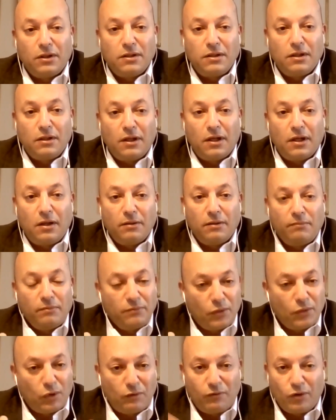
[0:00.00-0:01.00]
Is it going to
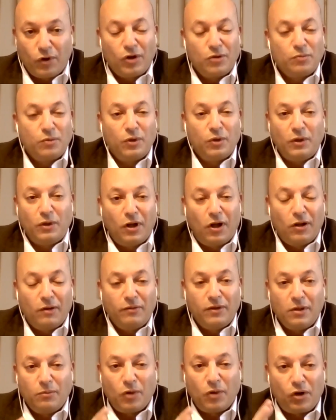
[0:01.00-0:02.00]
converge between all
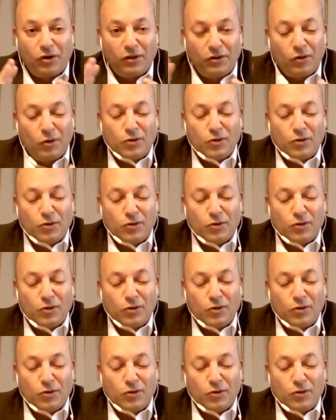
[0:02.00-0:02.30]
of them, or are